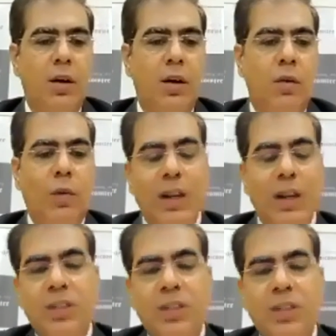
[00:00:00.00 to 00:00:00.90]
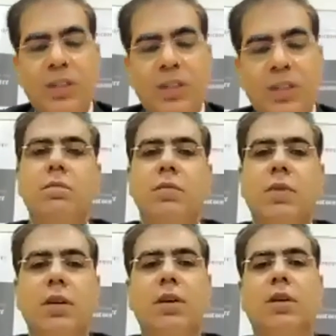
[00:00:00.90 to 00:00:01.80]
Once you're on the call,
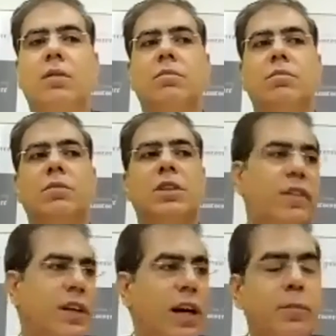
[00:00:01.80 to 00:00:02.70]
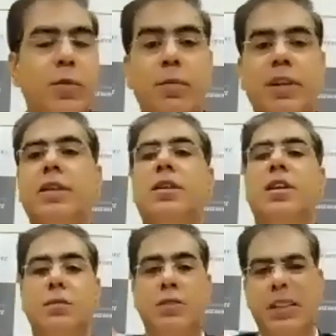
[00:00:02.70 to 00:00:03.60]
there's a very high probability the
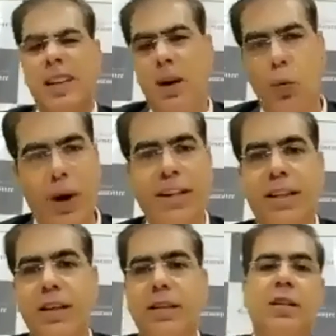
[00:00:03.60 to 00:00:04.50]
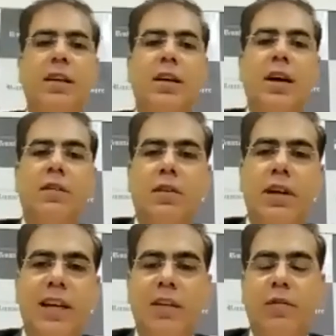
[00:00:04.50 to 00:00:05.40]
customer is like venting and they have a
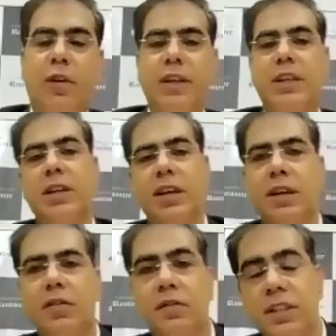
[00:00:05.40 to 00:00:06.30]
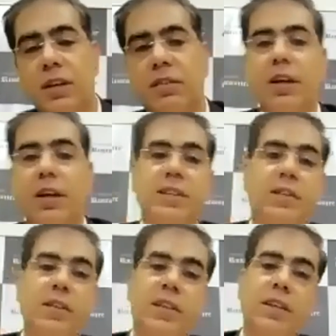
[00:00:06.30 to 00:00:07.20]
AK-47, AK-57,
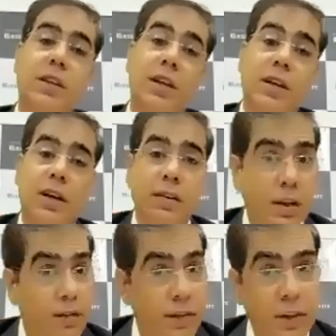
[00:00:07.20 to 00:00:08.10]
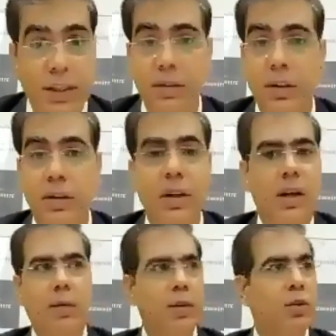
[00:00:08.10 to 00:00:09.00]
AK-77, AK-157.
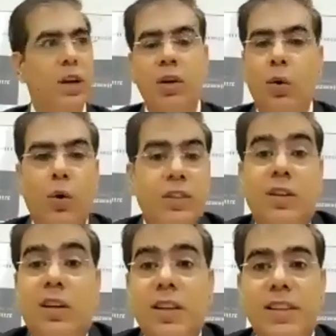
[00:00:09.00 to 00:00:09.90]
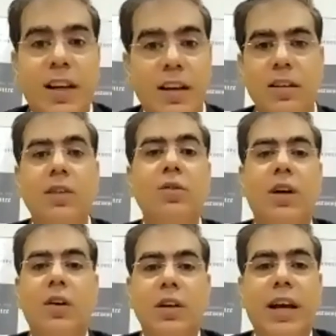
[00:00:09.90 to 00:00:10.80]
I mean, you never know what's on the other side until you are
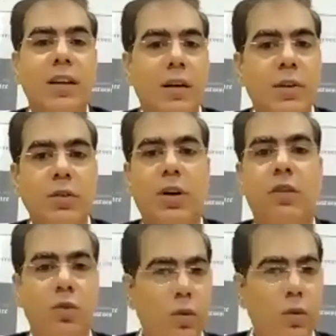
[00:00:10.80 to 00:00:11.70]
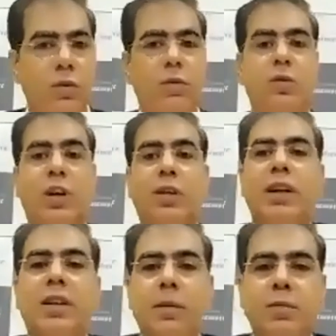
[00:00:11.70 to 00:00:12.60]
on the line. I mean, you have to go totally
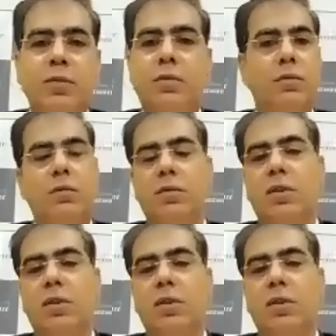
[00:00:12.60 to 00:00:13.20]
built up to,